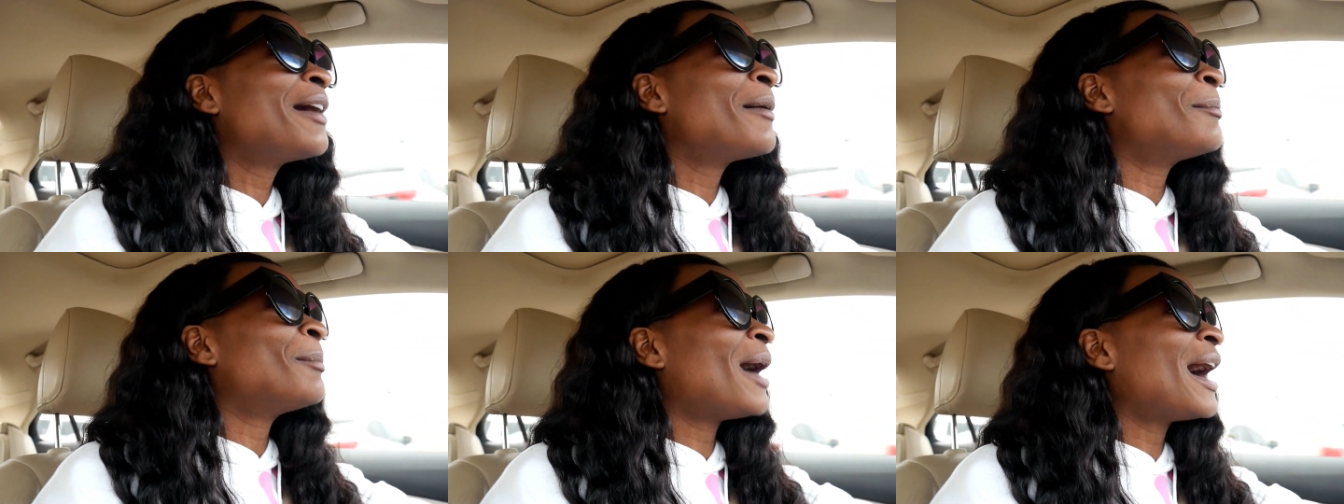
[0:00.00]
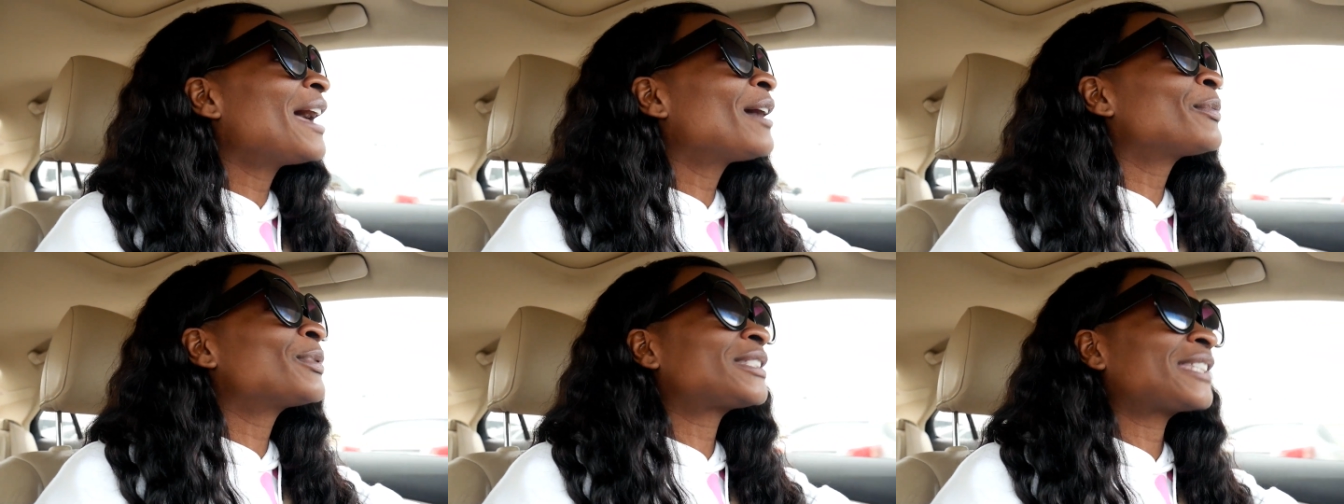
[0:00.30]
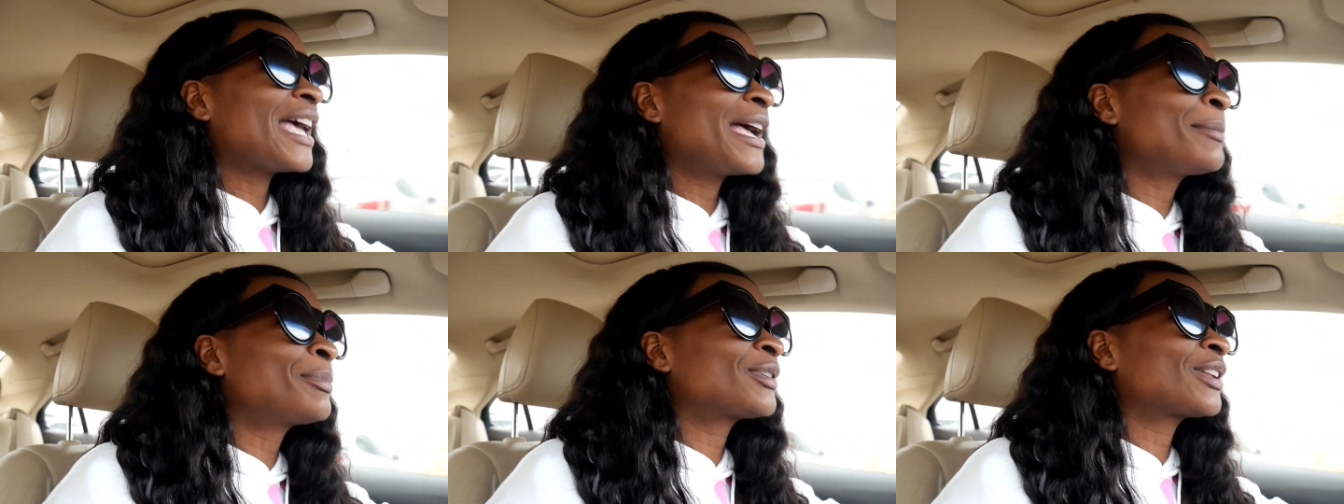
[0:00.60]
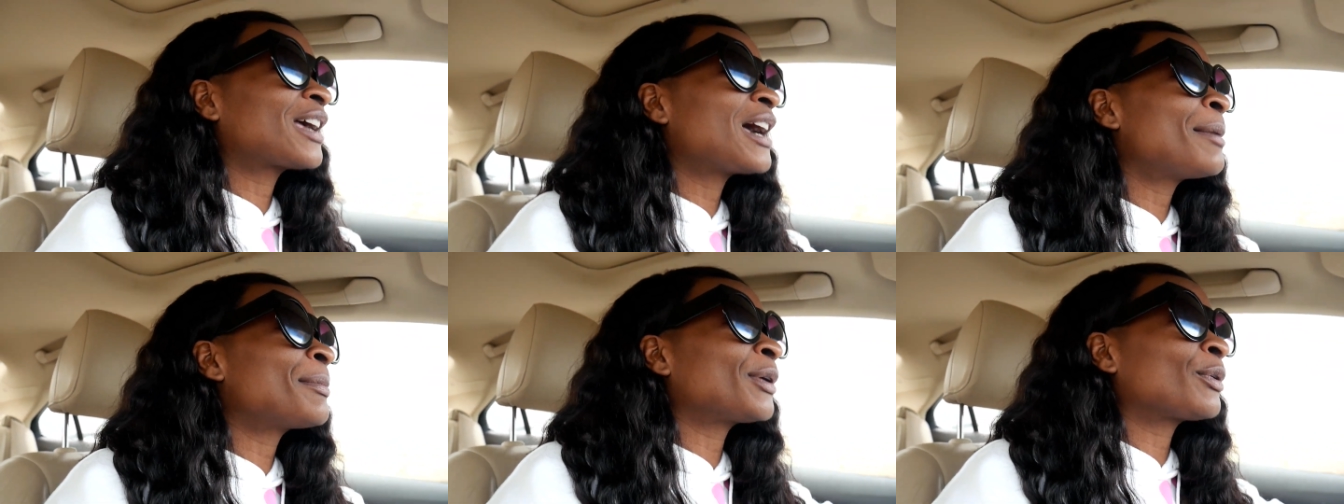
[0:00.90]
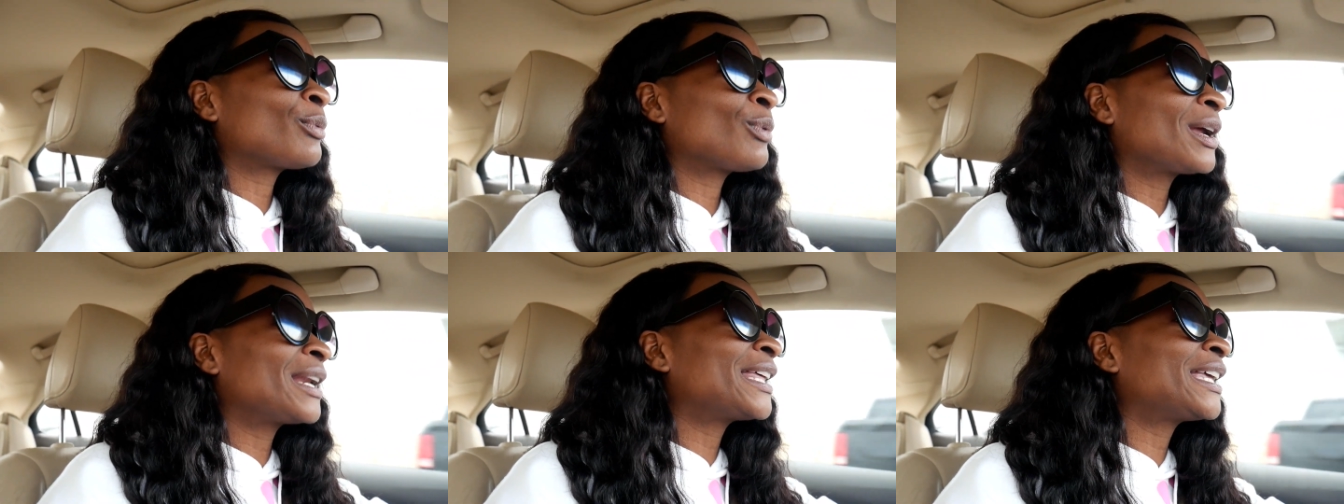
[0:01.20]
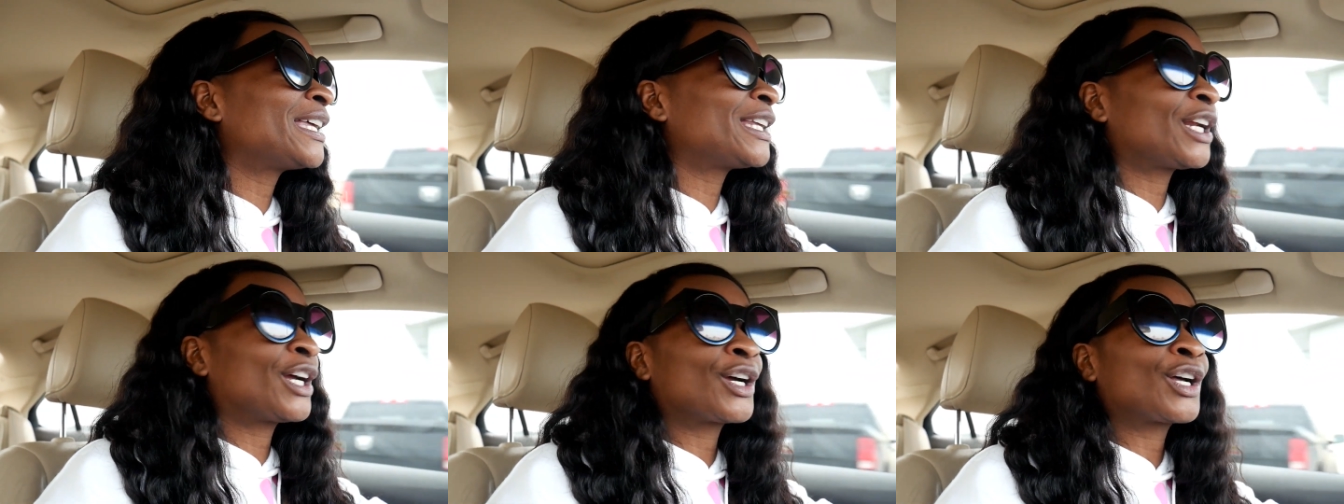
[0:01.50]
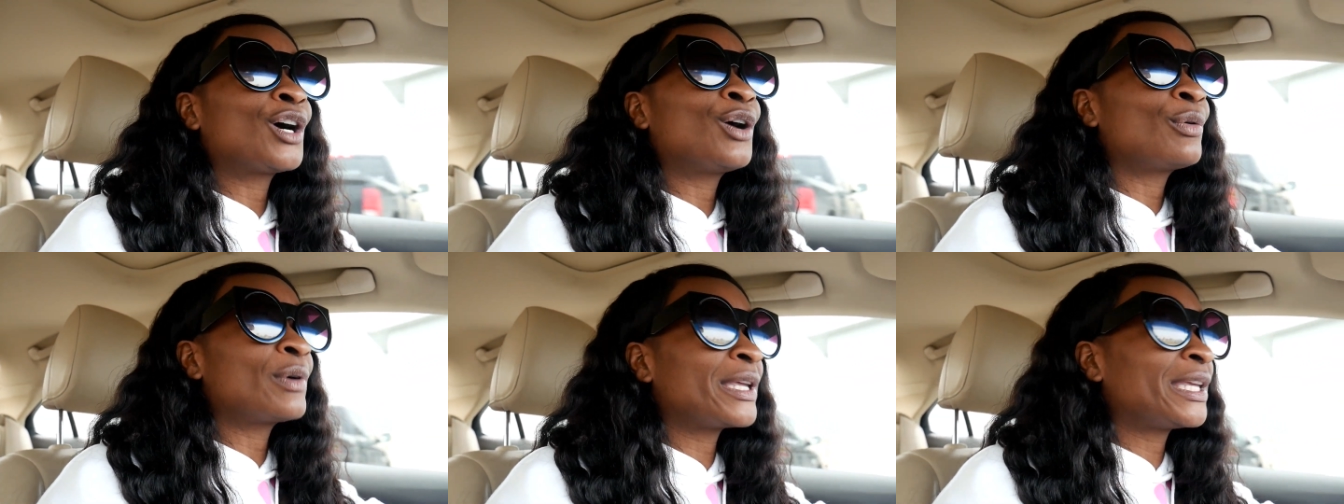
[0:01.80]
Maya was able to come and run and get her
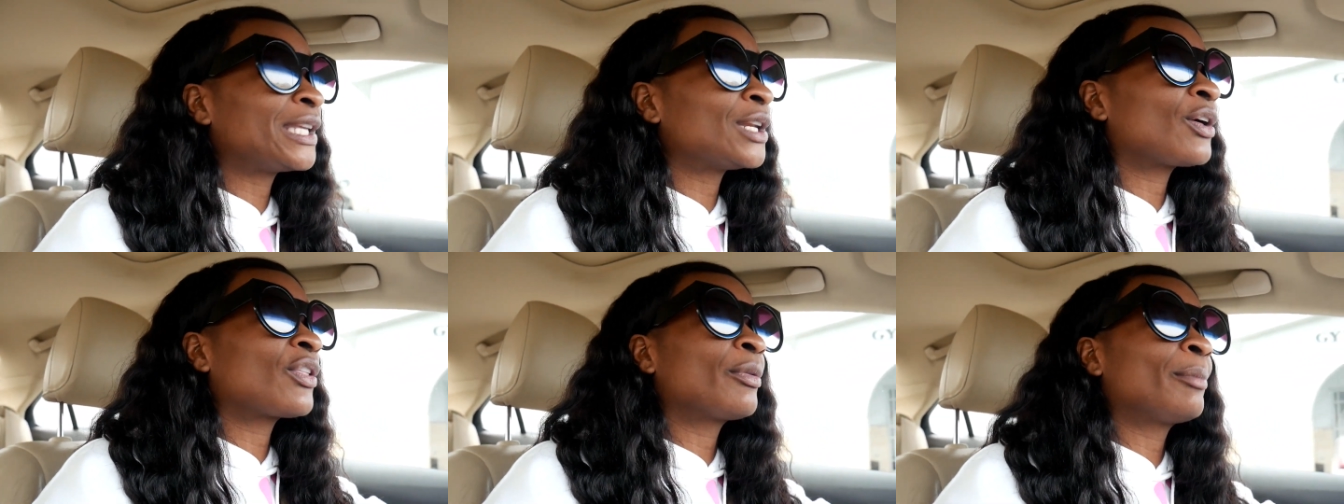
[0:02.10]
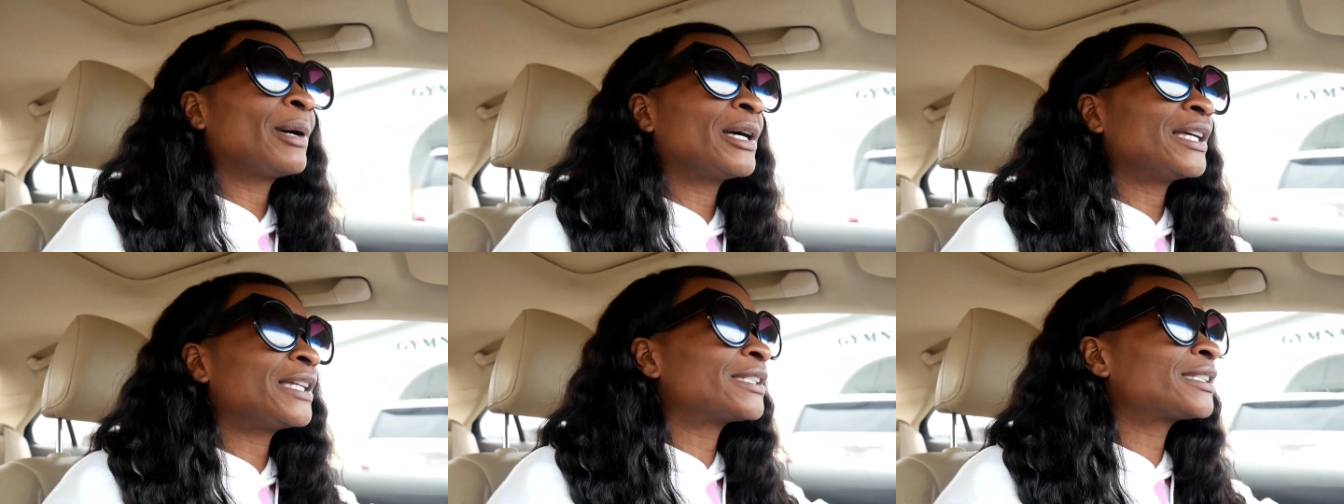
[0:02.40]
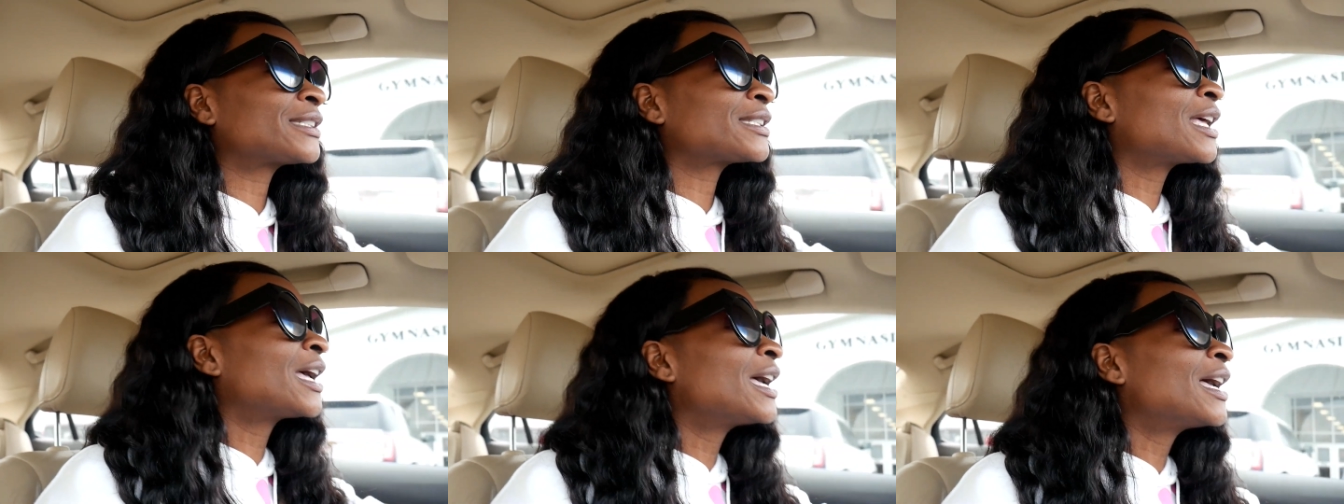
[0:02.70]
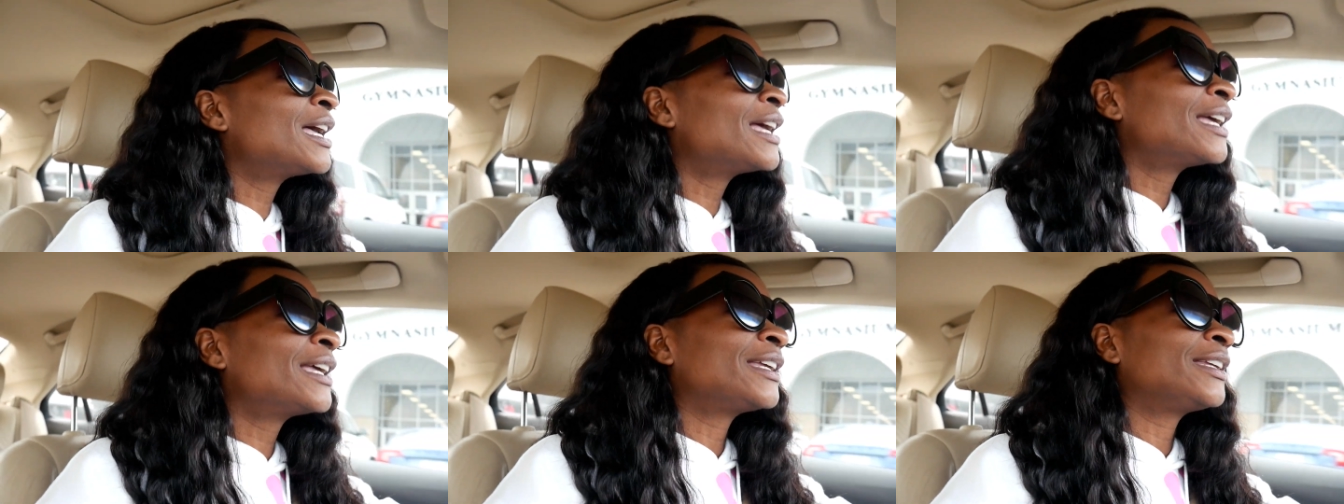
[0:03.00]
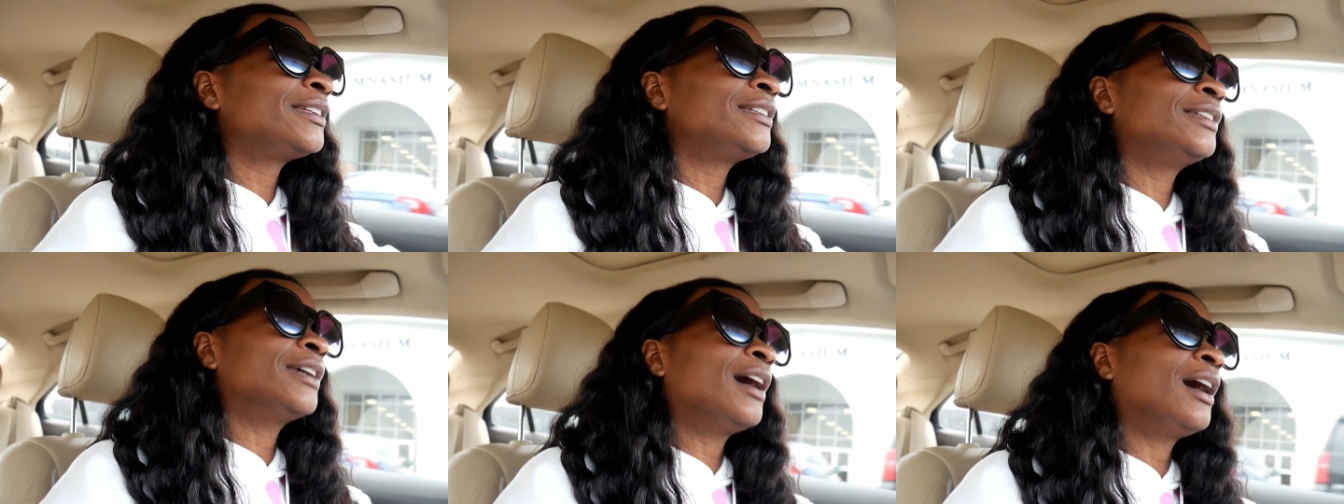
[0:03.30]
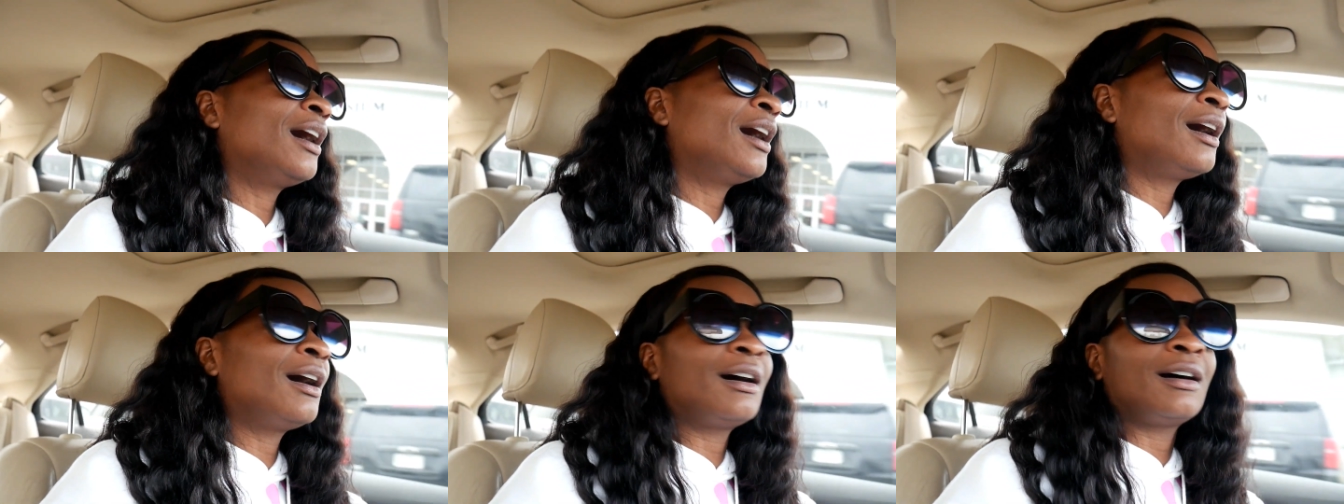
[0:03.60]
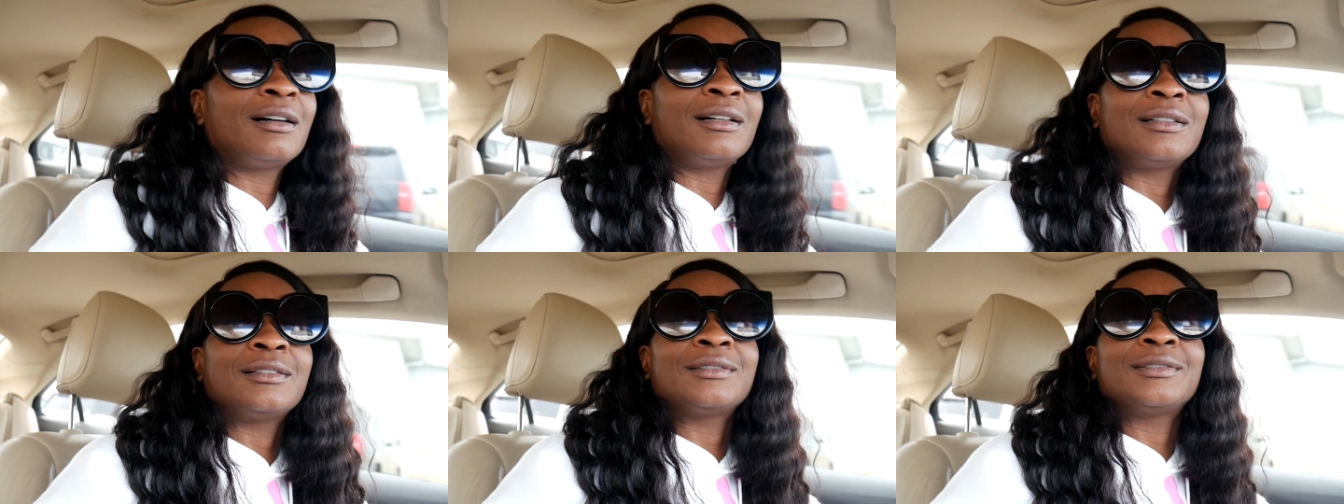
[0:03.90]
coat and get on the bus.
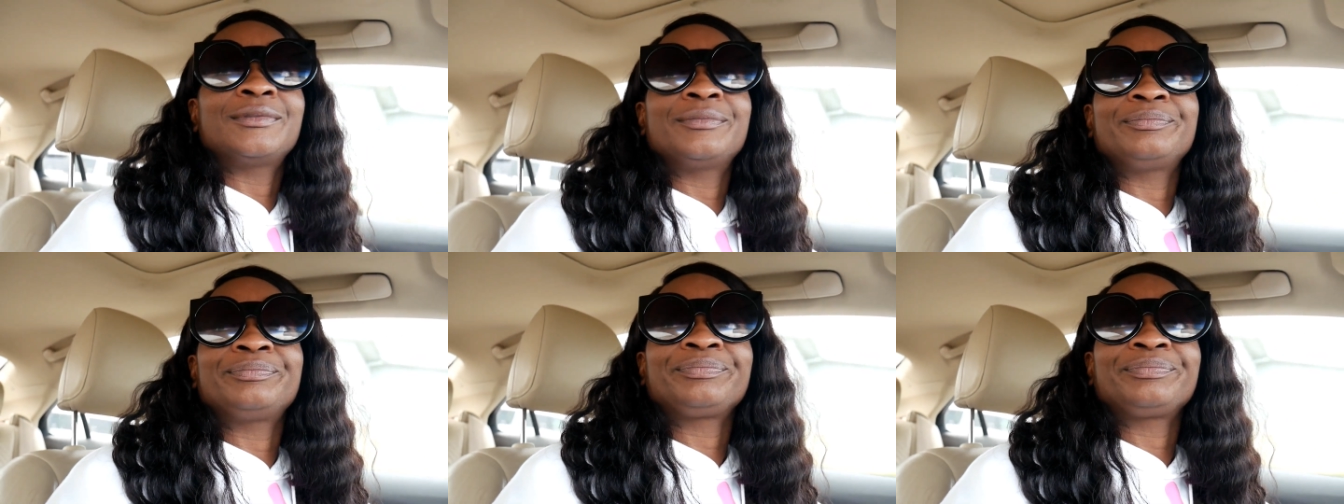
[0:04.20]
Y'all.